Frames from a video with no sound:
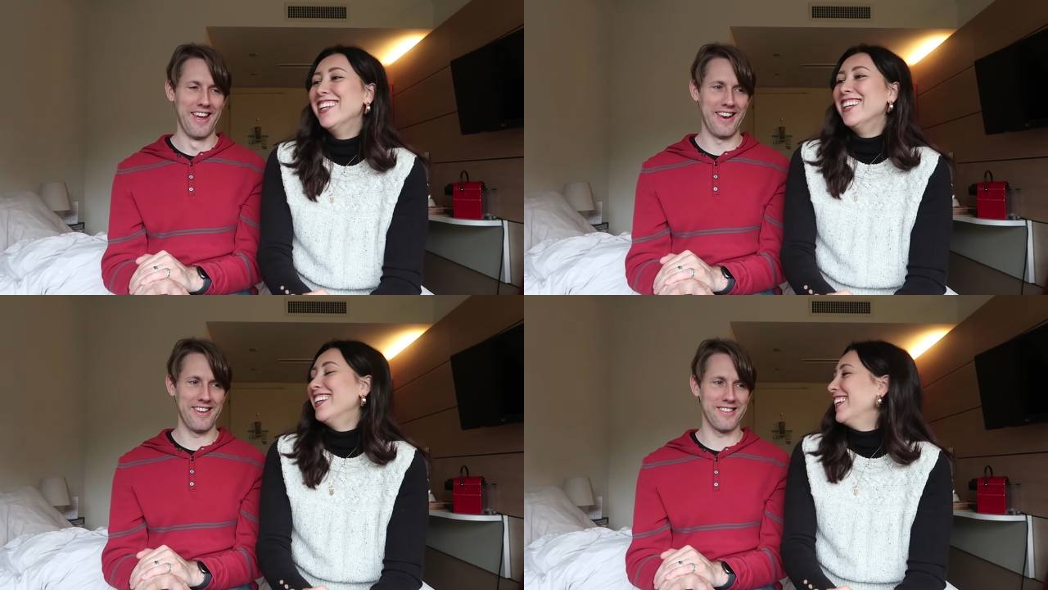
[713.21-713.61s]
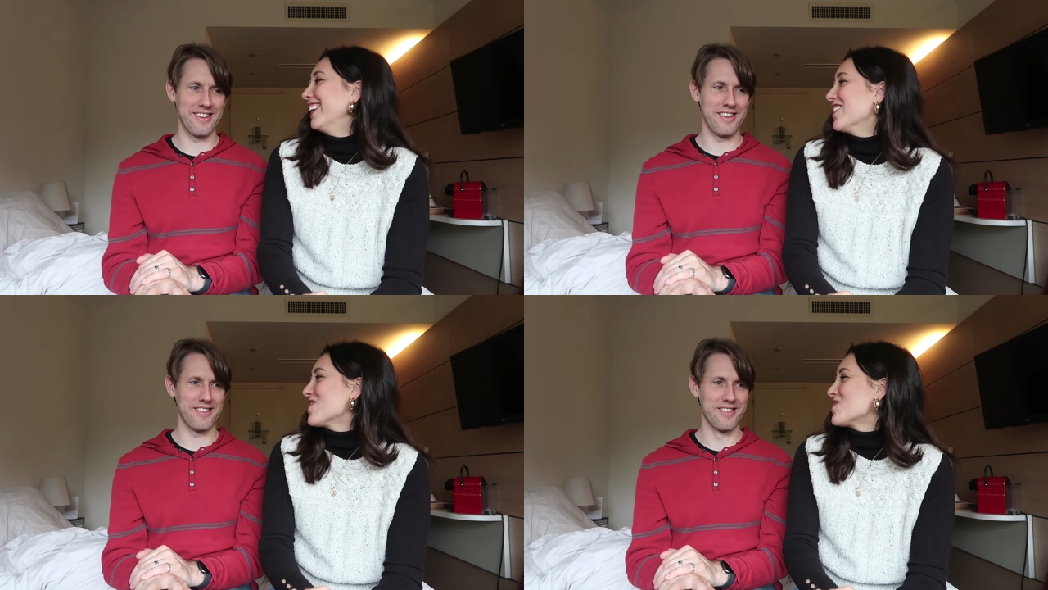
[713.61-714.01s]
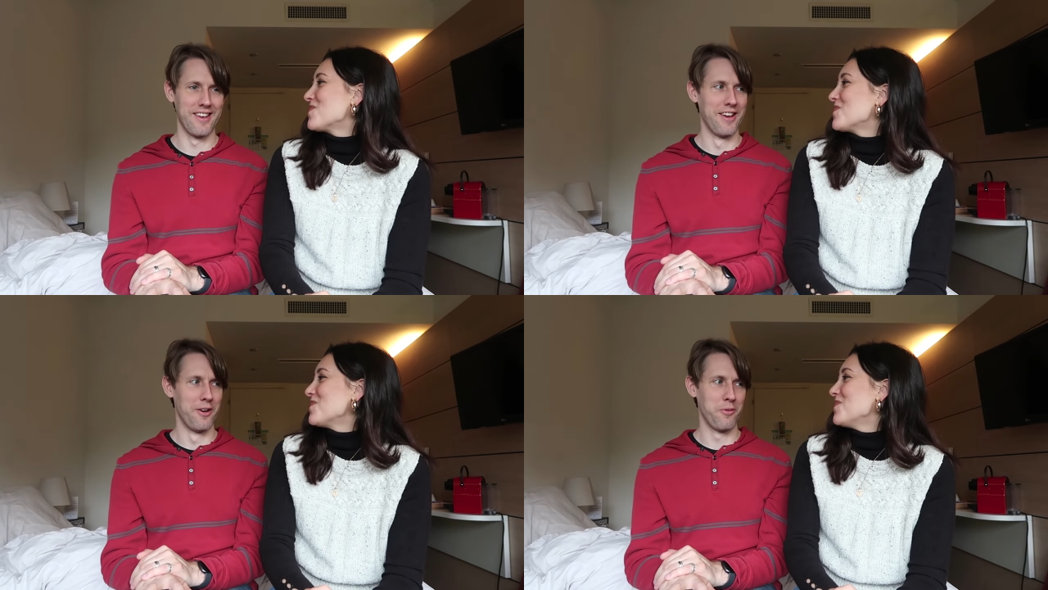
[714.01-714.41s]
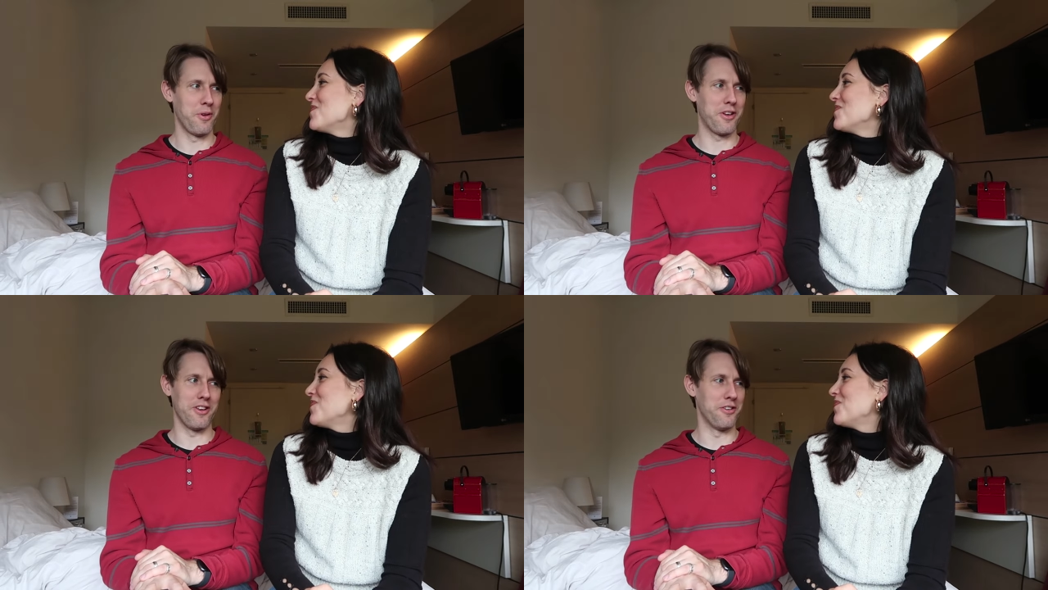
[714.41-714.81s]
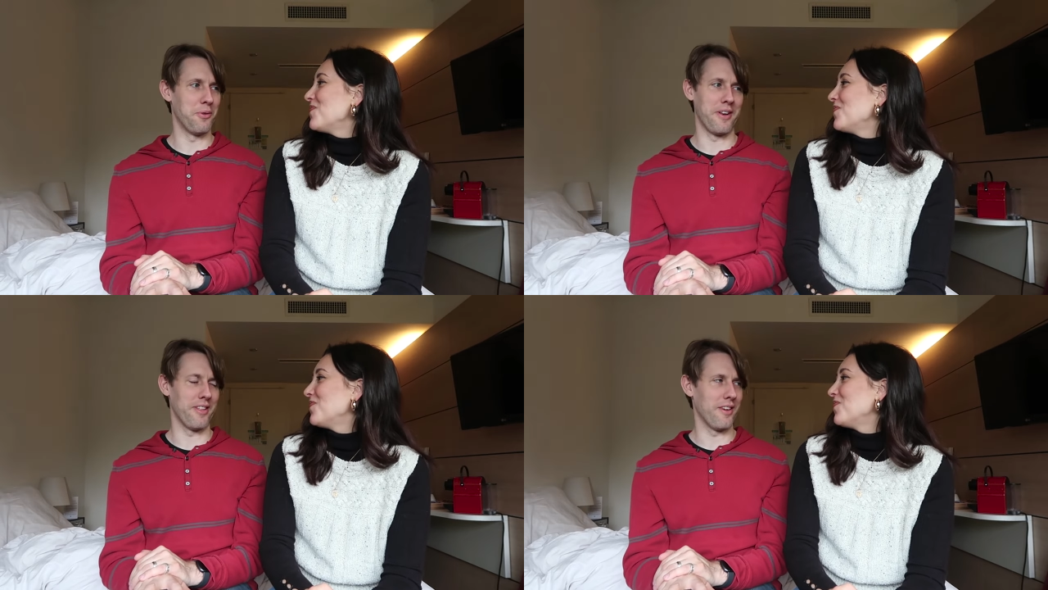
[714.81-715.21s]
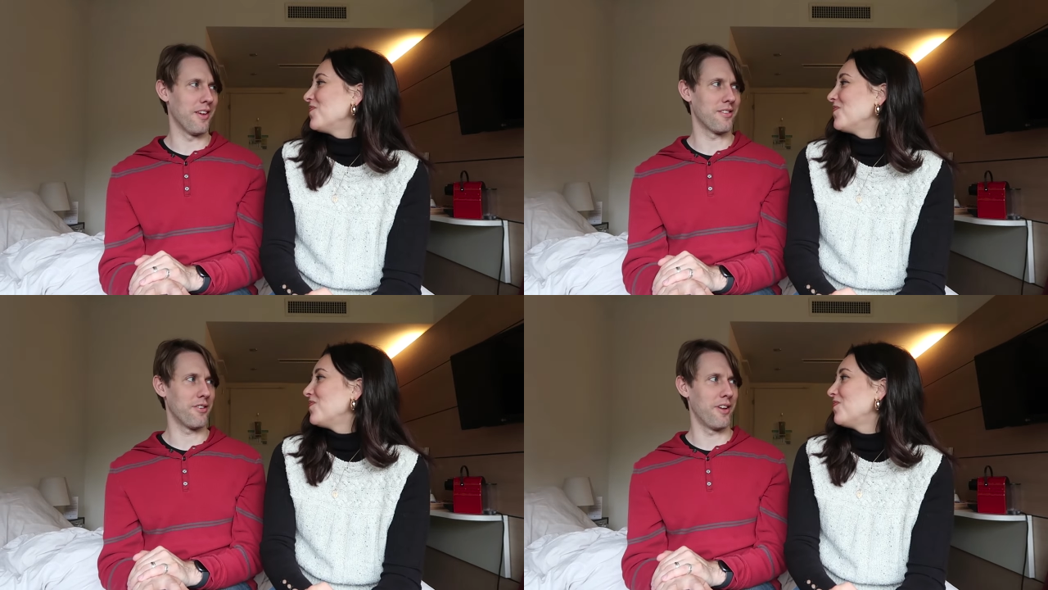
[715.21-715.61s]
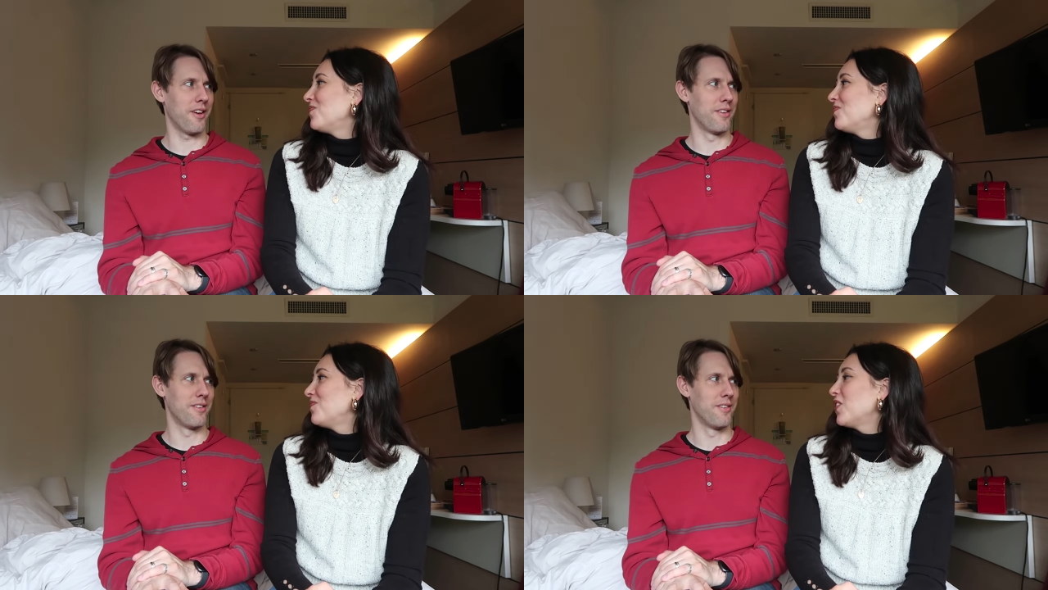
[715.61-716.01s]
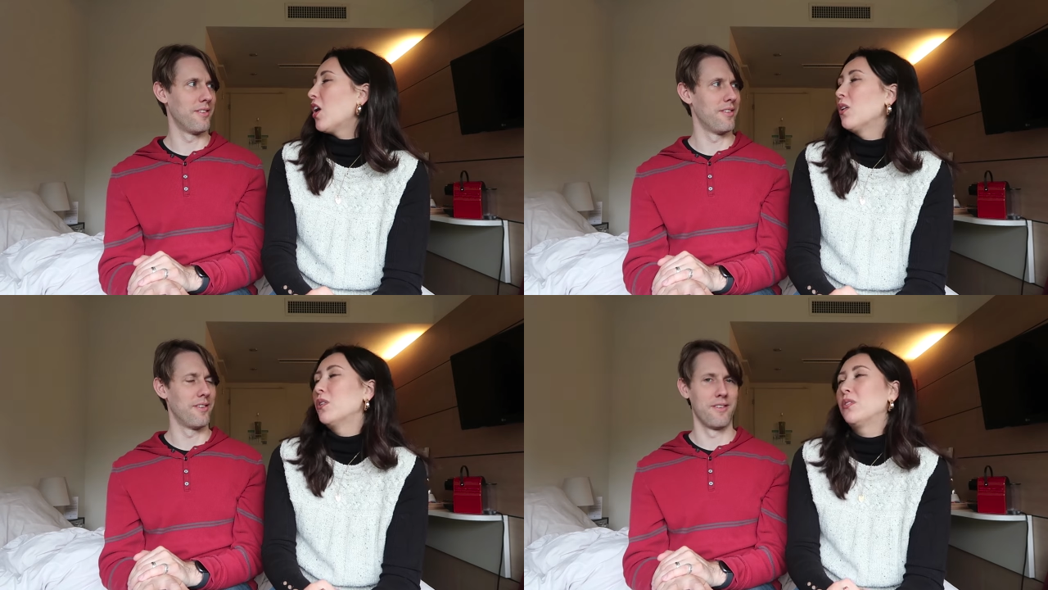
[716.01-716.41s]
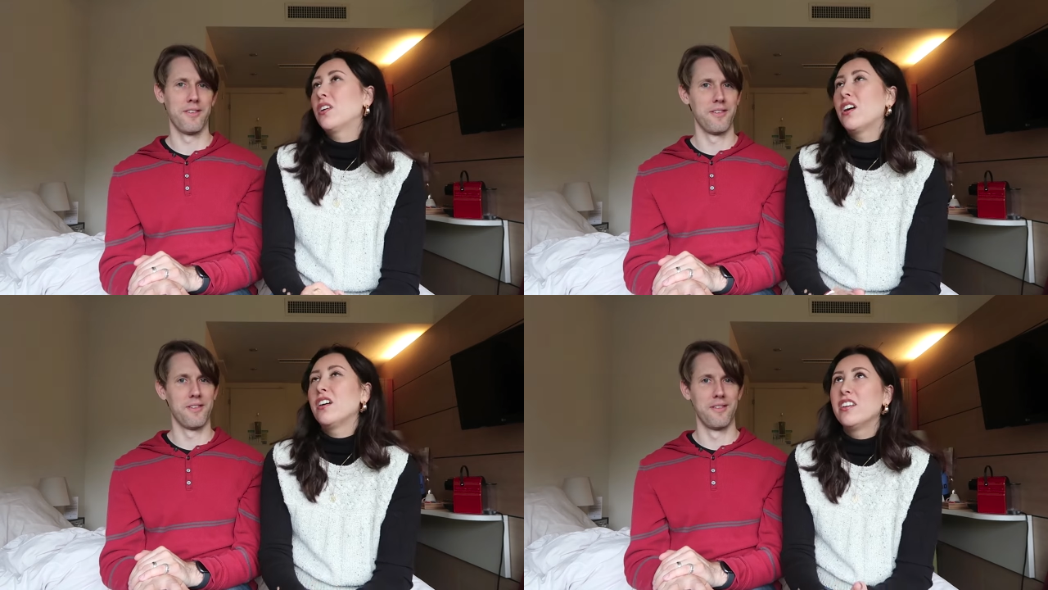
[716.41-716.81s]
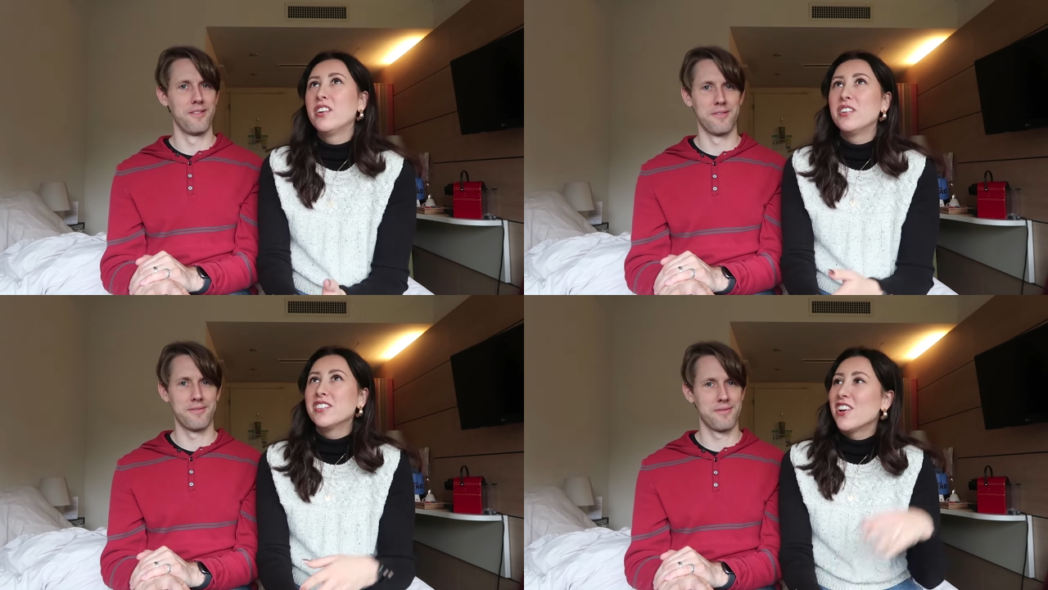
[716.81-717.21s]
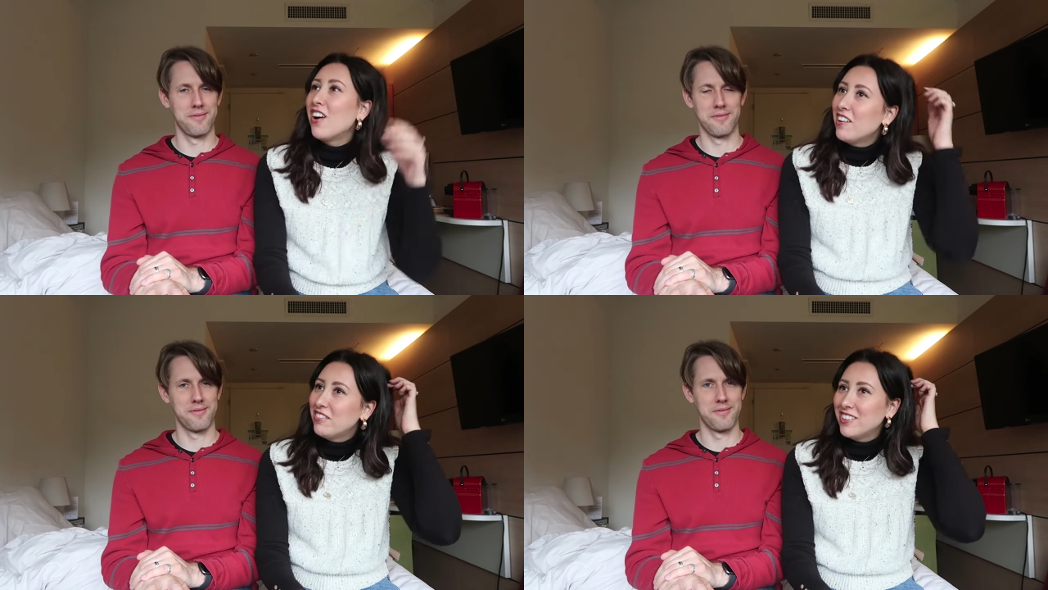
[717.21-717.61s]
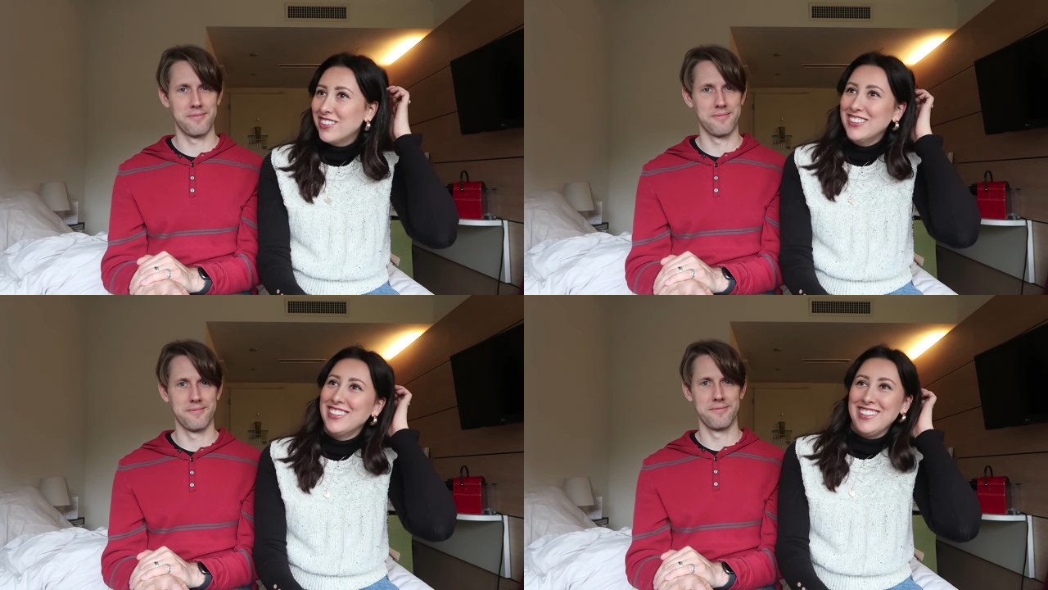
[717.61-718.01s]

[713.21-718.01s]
Speaker 1: and as it is, we couldn't do anything yesterday. No,
Speaker 2: God, no. It's awful.